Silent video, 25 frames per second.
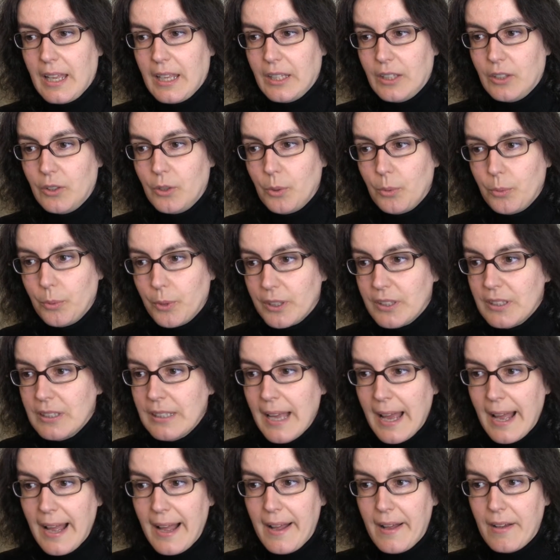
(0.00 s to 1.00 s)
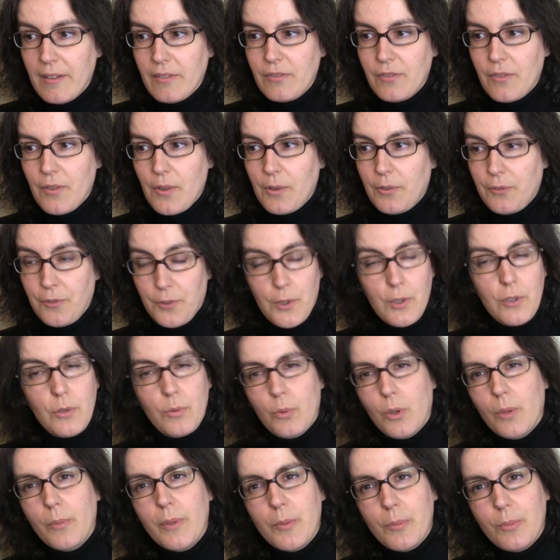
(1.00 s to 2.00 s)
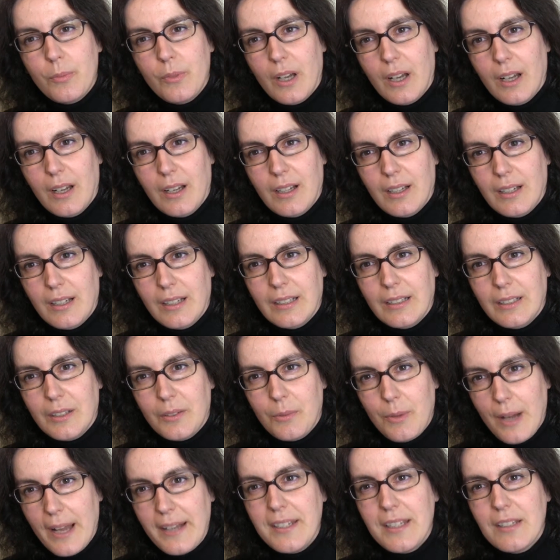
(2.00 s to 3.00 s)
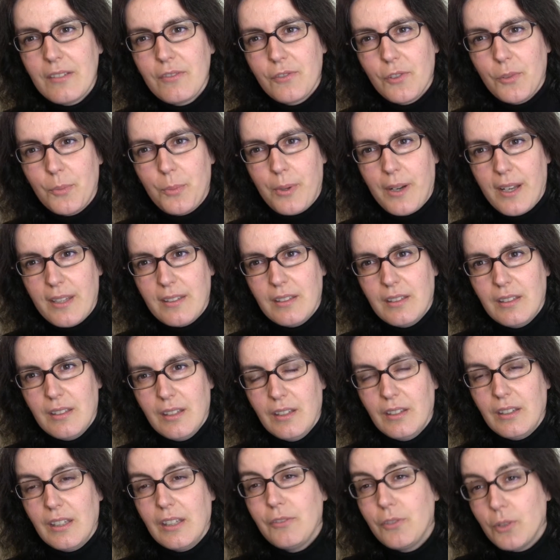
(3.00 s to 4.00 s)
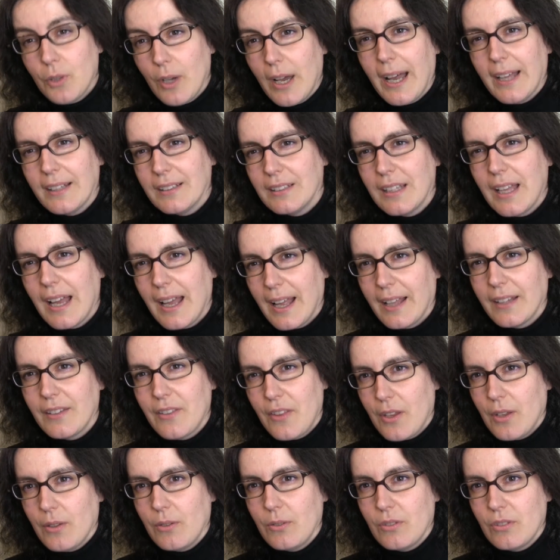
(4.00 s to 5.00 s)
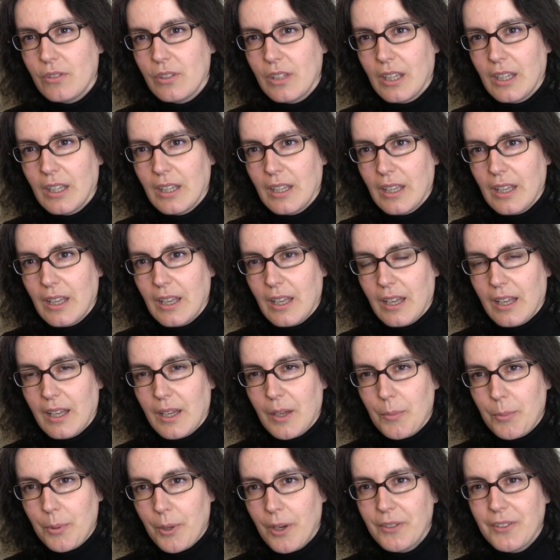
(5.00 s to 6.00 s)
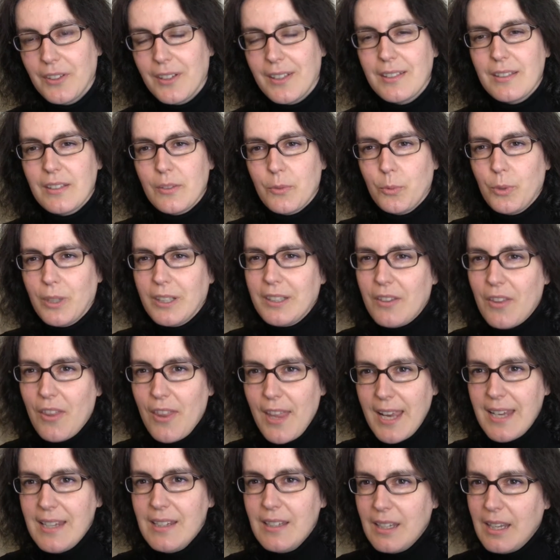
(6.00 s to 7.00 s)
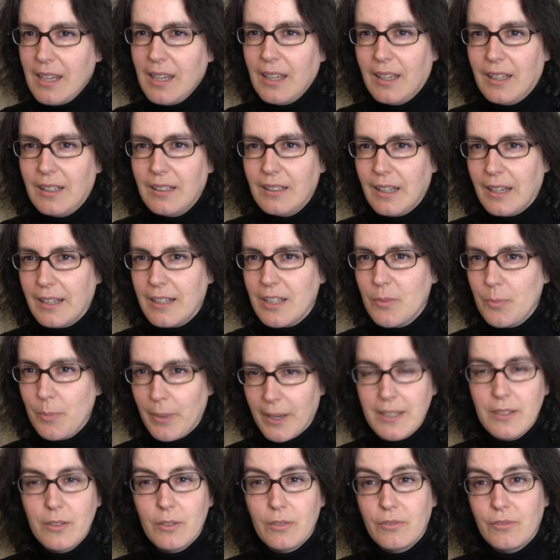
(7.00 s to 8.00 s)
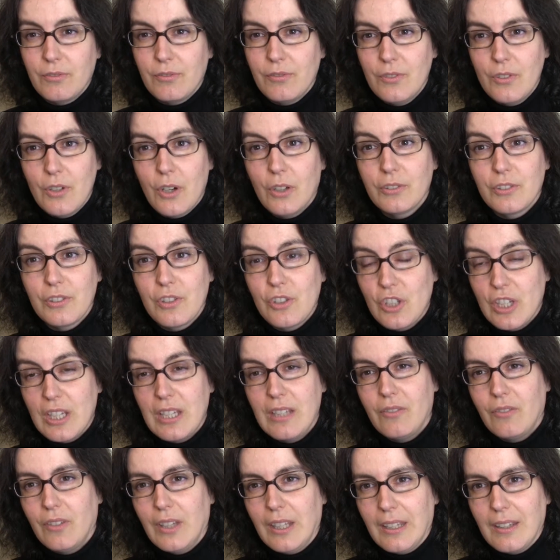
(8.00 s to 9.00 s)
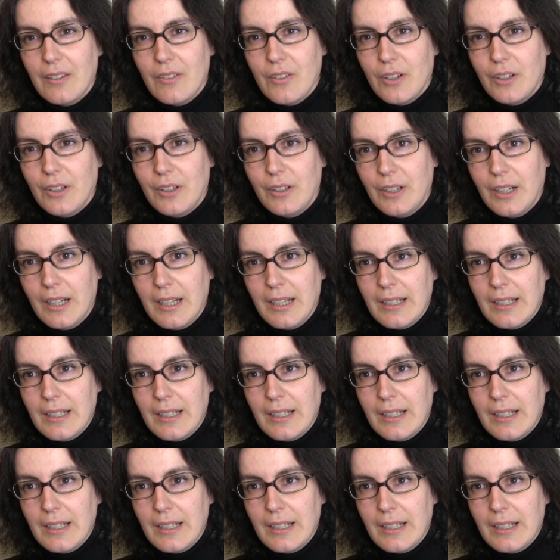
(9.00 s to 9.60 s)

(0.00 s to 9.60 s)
You wouldn't have the first woman running for president if you hadn't had those protests. What they did, in spite of not achieving their